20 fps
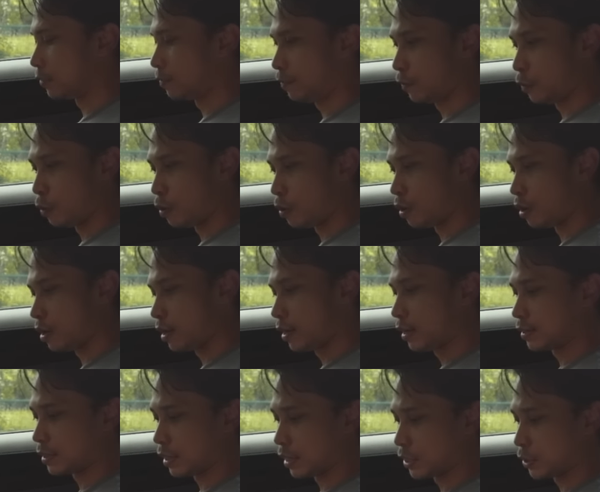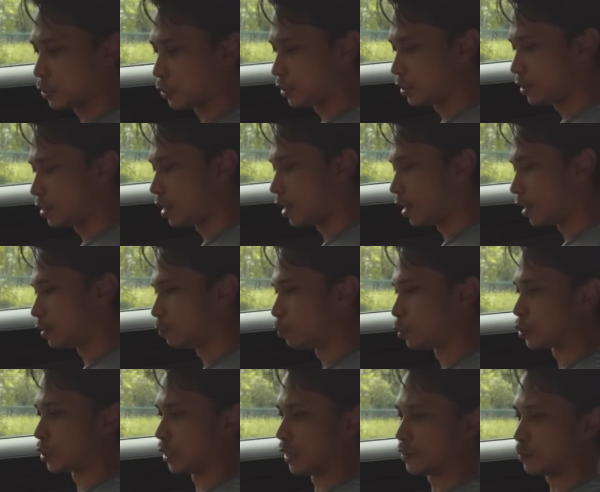the floor is at a certain height,
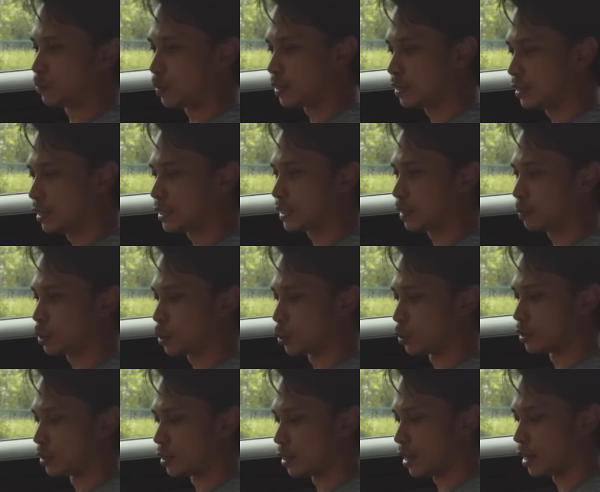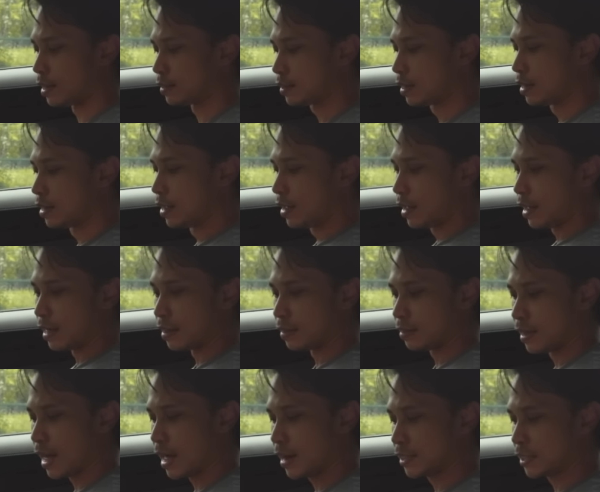which lifts my knees up a certain height,
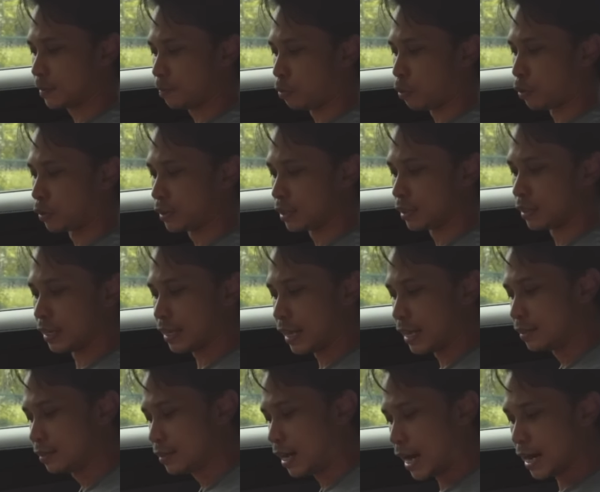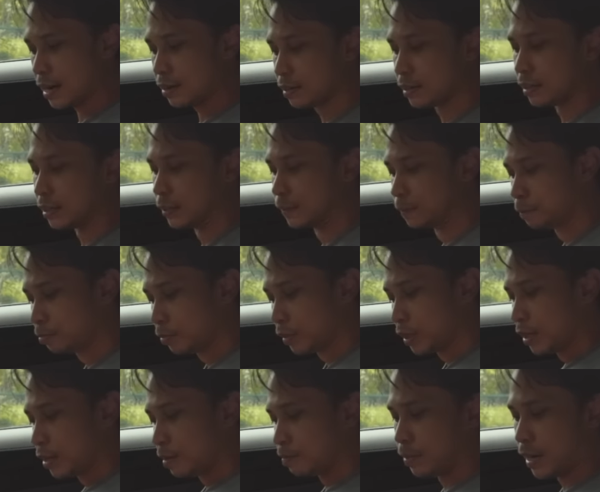and that is supported entirely
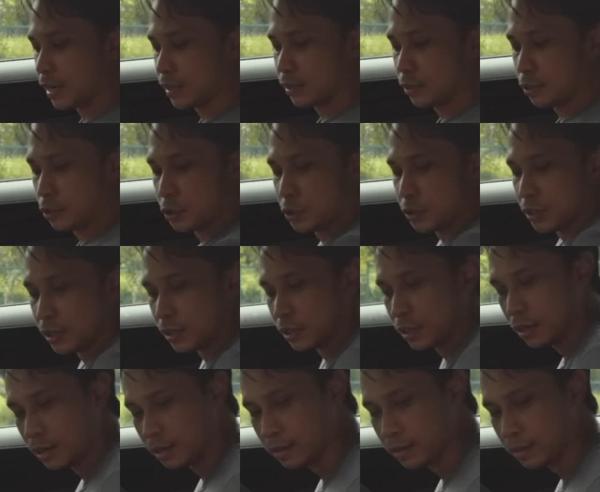by the cushioning